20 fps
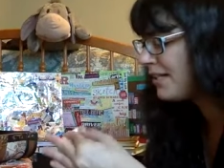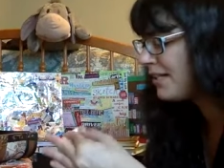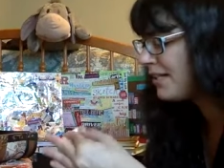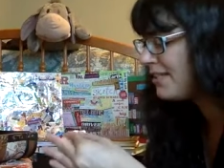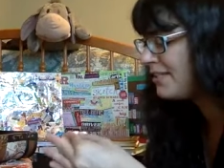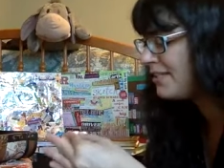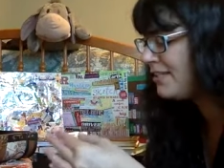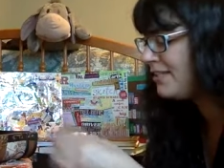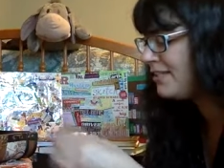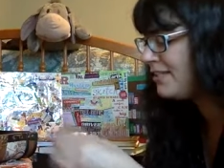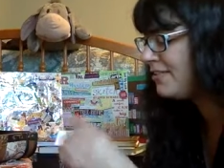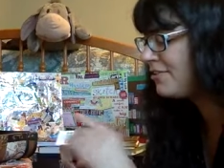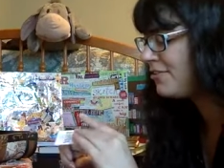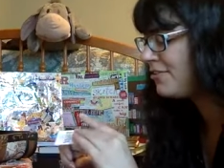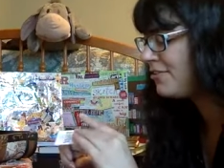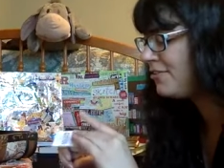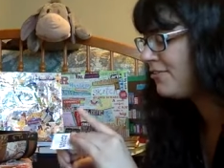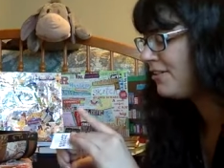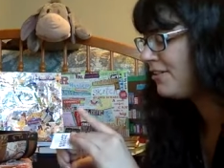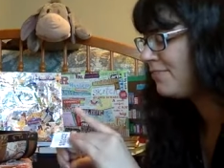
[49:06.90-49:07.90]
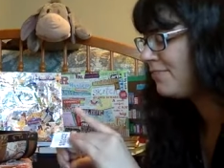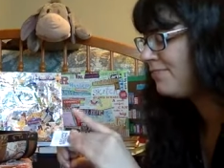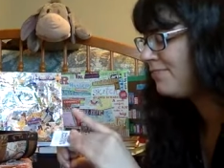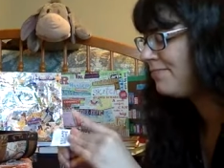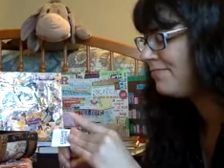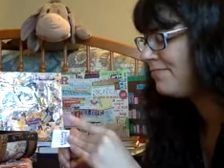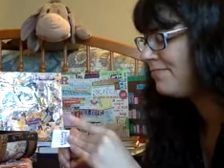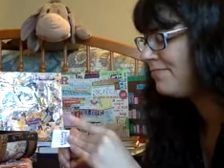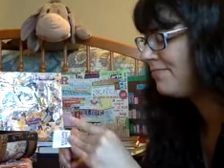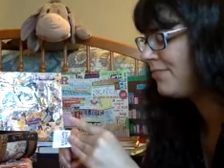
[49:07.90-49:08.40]
I did do
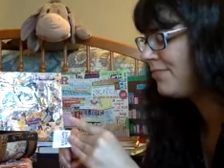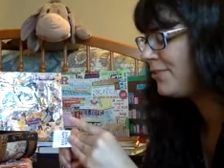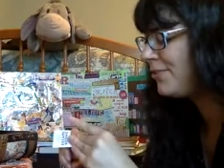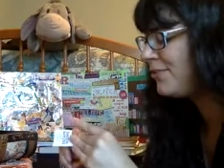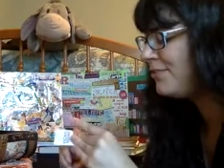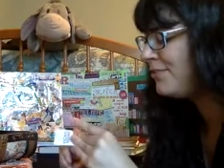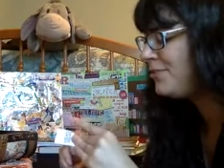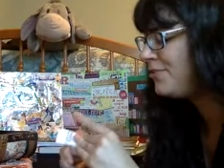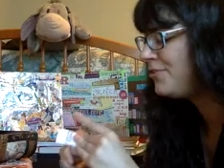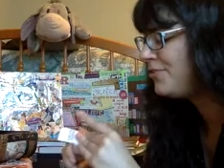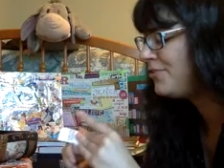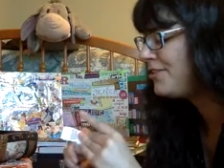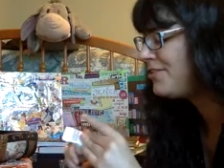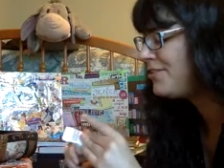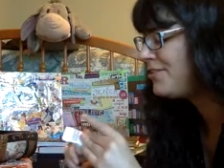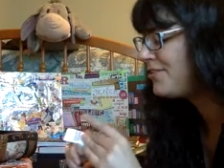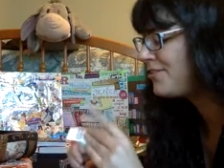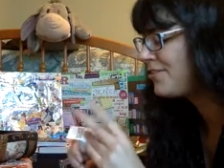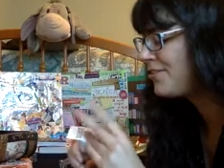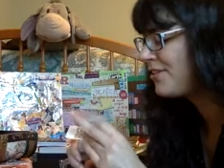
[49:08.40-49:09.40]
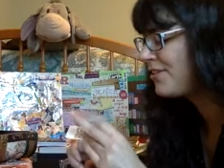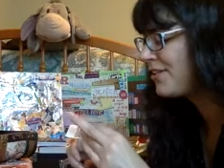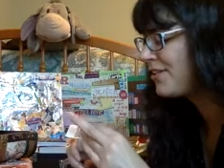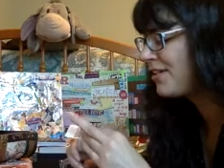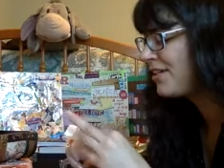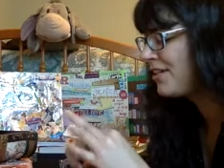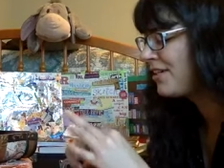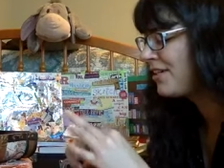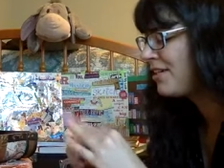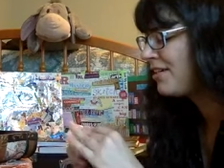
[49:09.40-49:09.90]
murder mysteries.
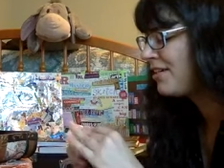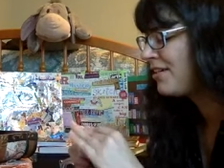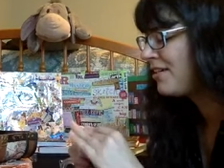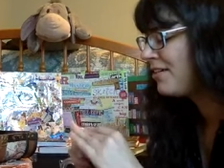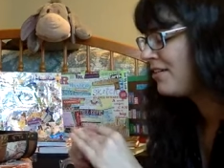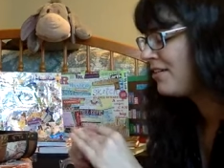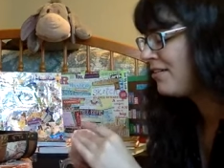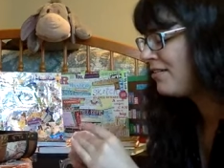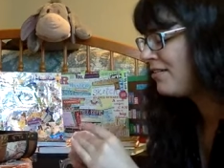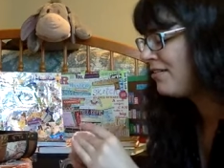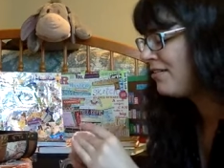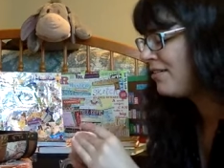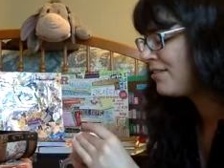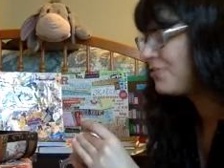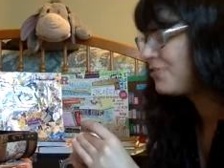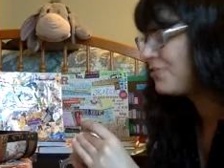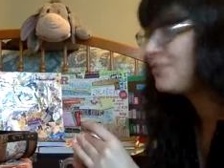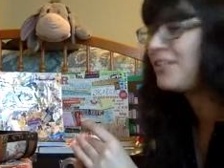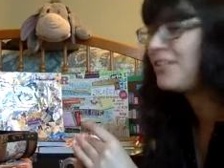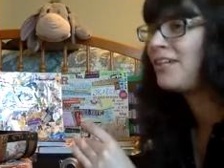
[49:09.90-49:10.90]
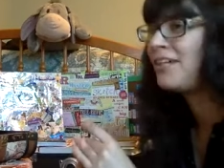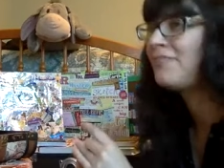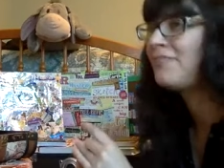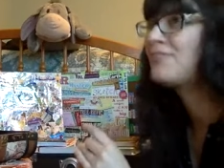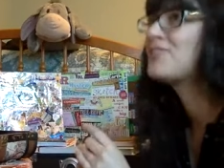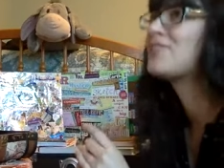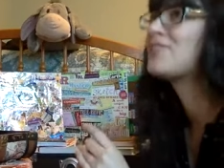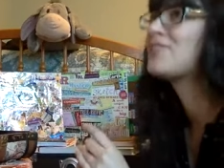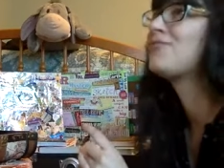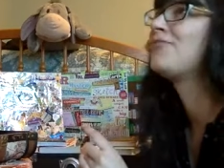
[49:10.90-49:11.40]
Actually, that
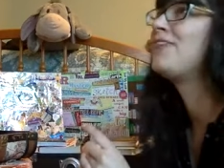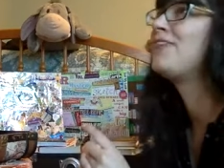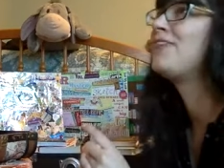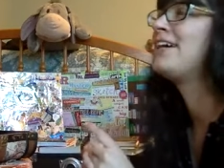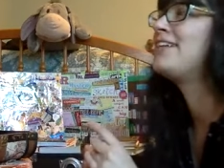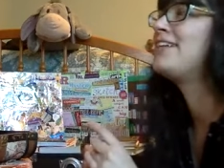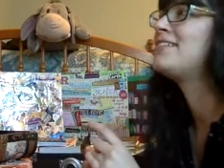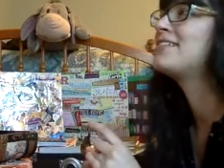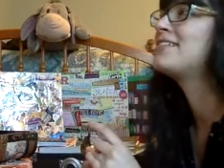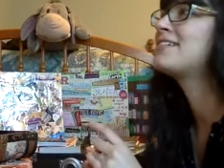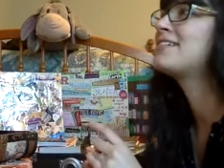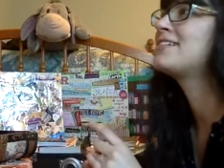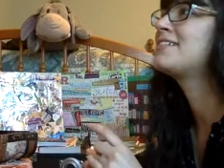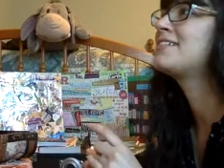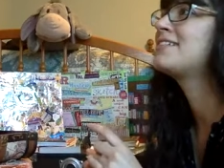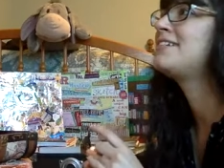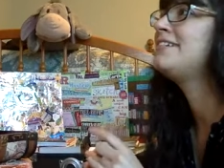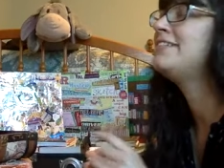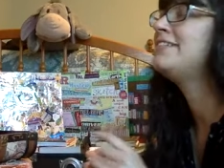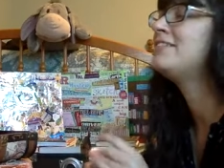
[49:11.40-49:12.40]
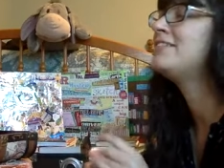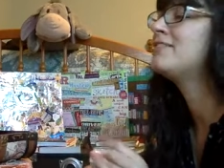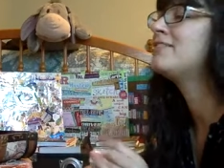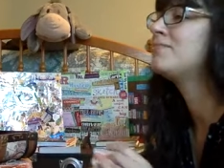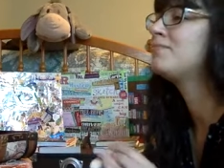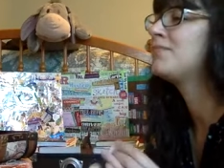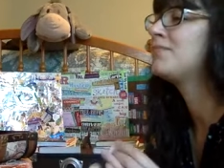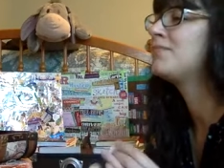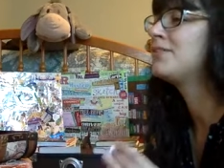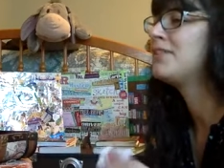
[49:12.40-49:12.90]
was my 16th
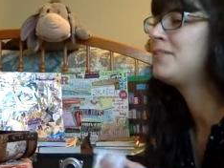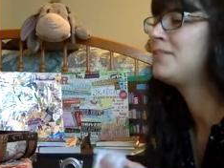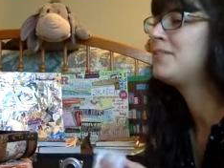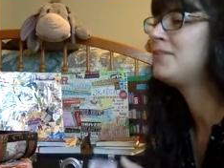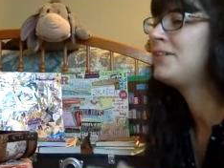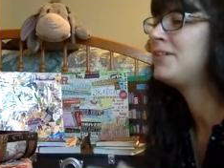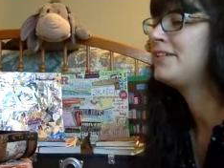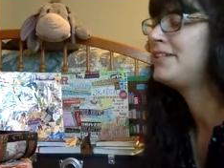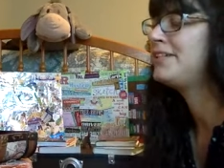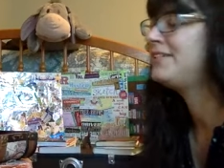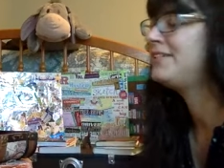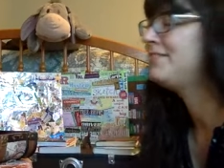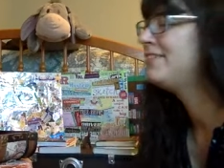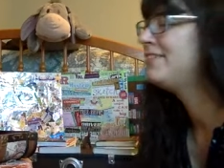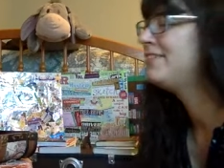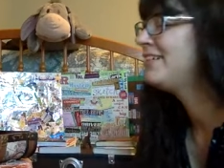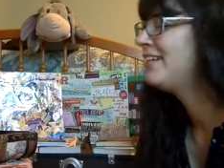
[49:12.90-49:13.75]
birthday party.